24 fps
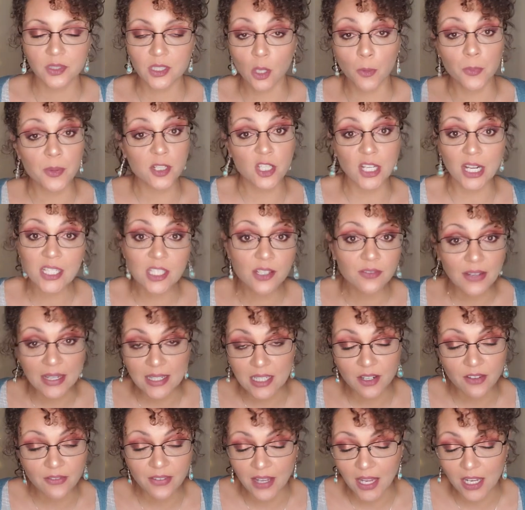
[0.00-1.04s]
So projective
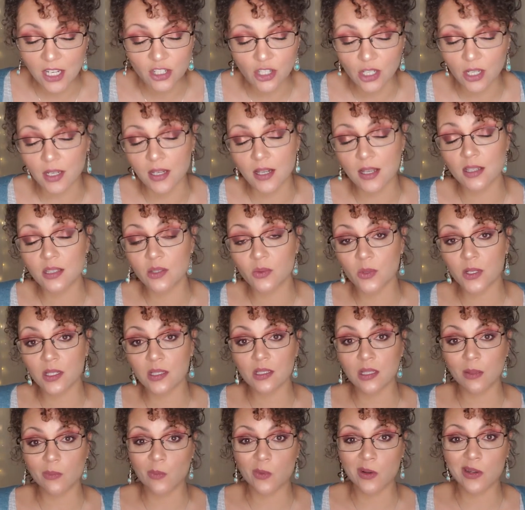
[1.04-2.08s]
identification is when
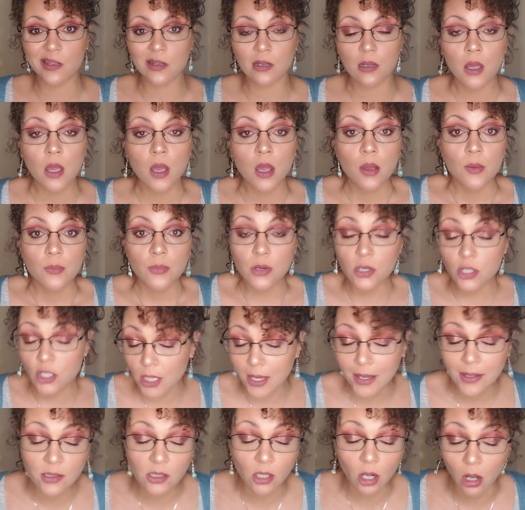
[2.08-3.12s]
someone
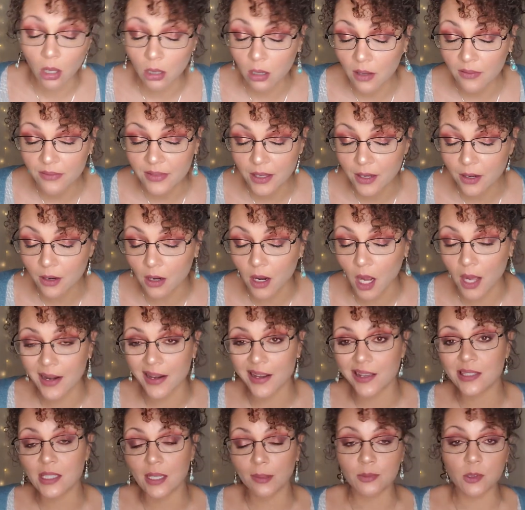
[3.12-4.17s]
projects all of their
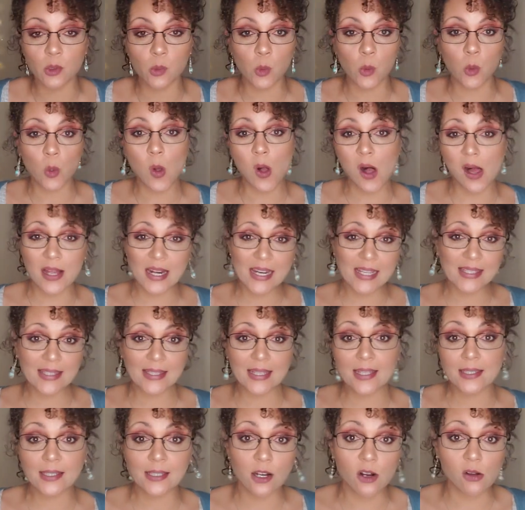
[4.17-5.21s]
unacceptable qualities,
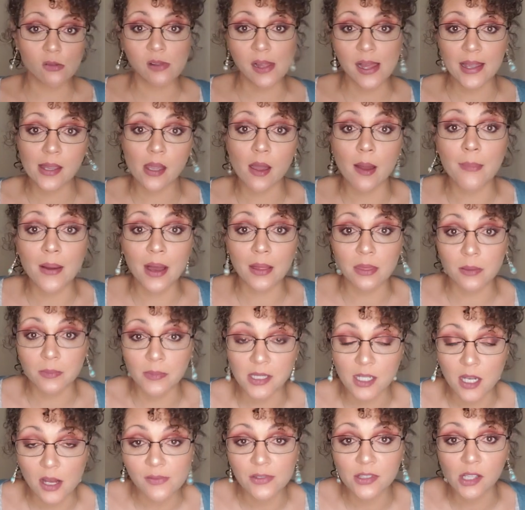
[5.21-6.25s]
things they don't like about
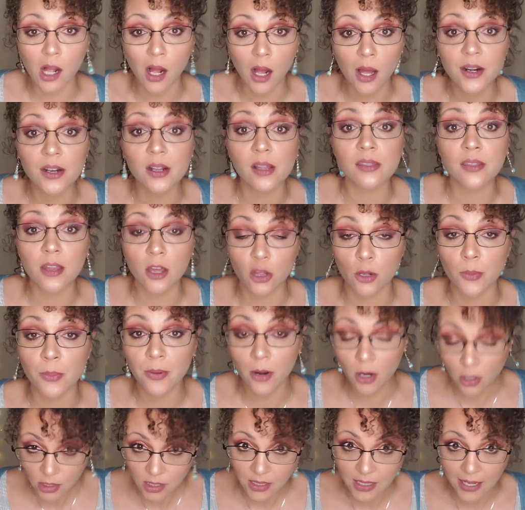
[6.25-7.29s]
themselves, on another
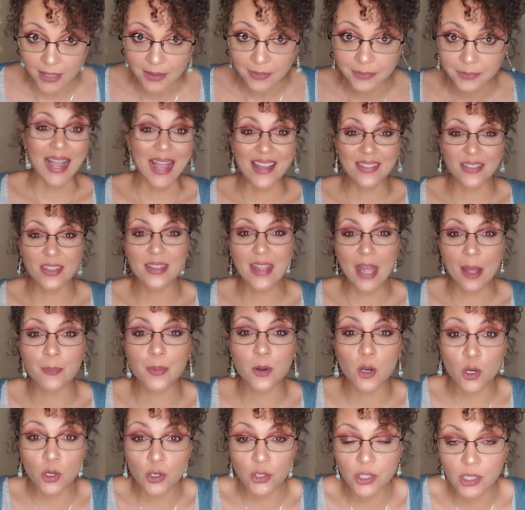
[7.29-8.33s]
person. And then that
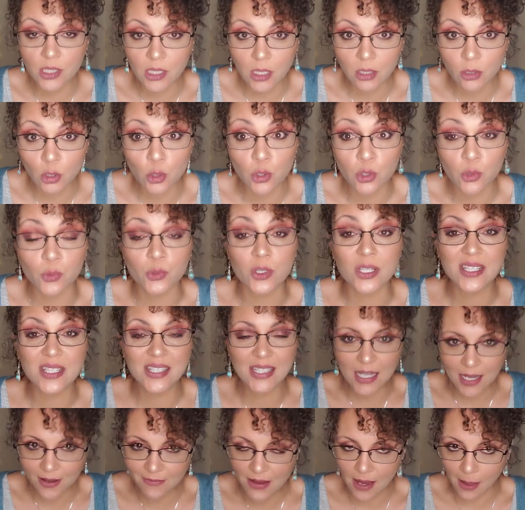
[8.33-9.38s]
person who's
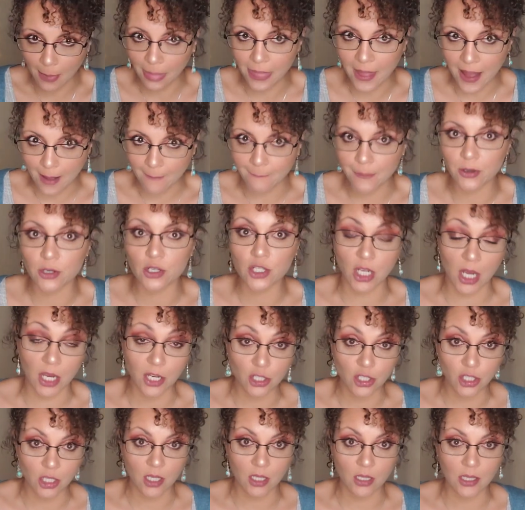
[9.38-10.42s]
receiving that
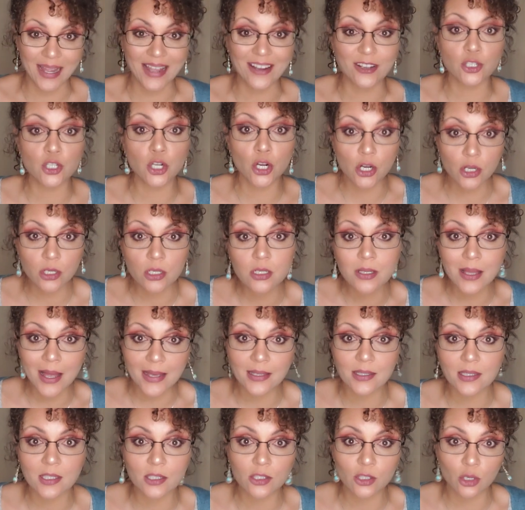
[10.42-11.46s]
projection
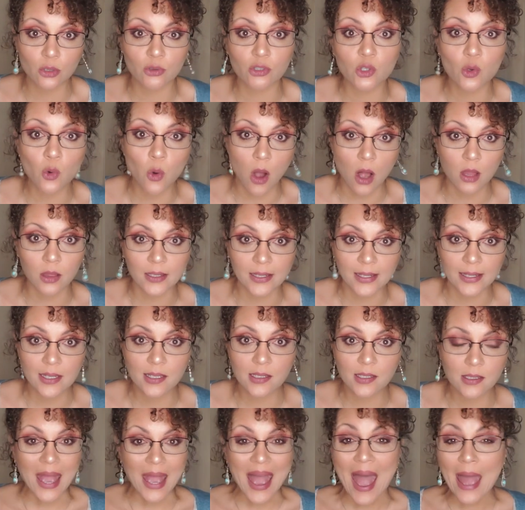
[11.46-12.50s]
internalizes those
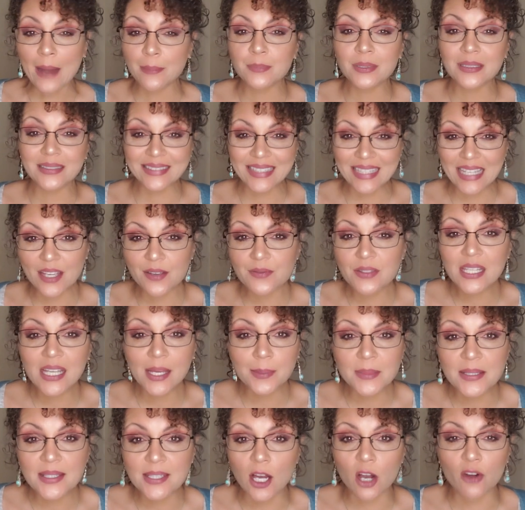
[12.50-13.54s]
qualities and believes
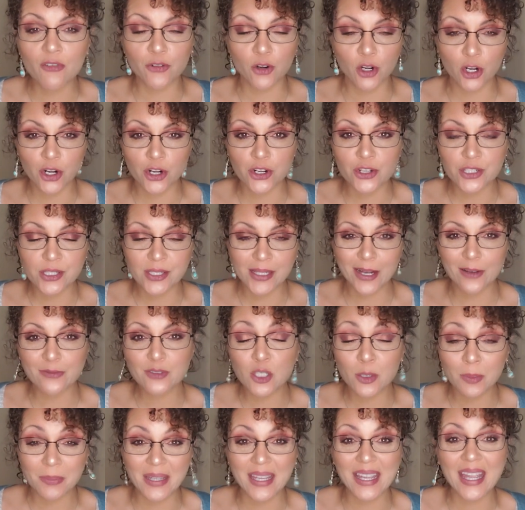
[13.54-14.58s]
himself or herself
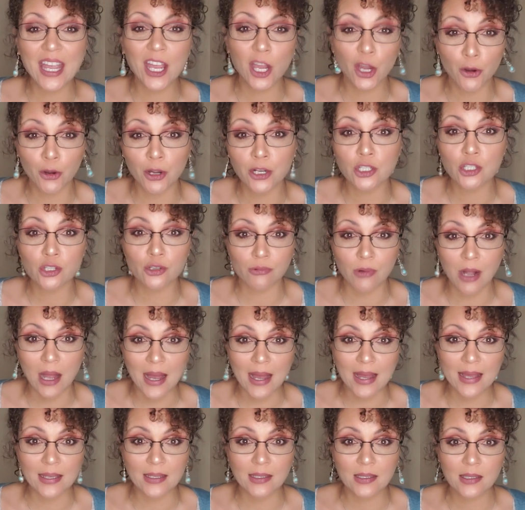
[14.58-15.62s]
to be
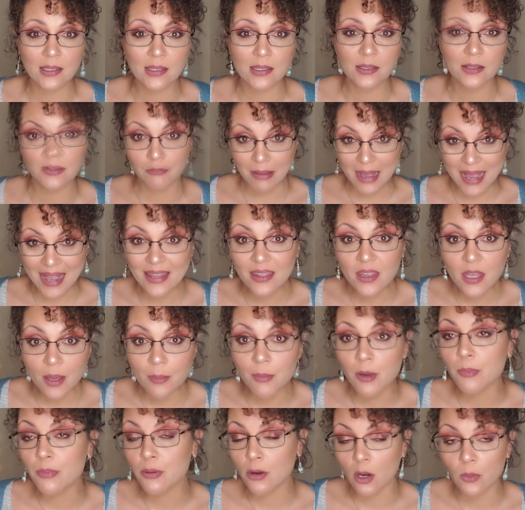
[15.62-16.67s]
characterized by
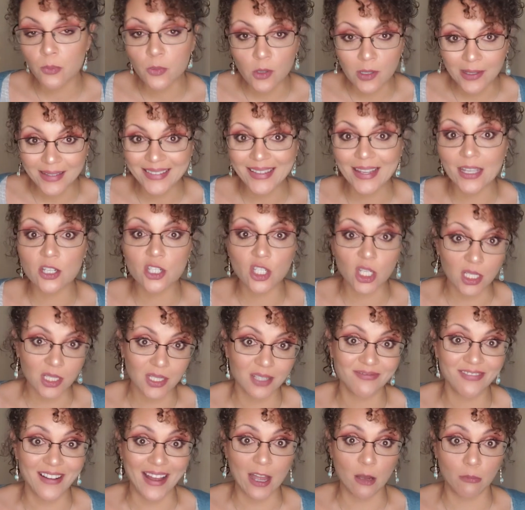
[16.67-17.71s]
them appropriately and
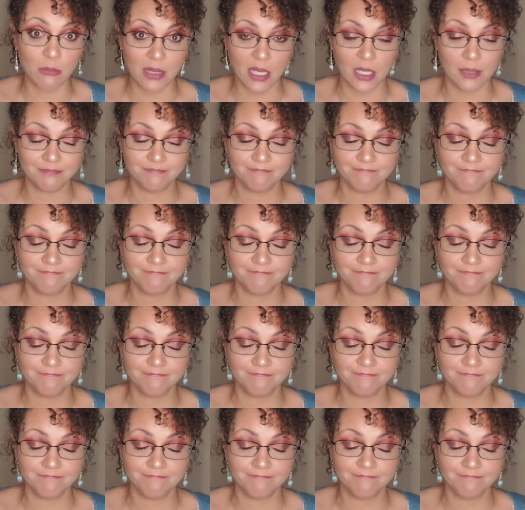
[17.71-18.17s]
justifiably.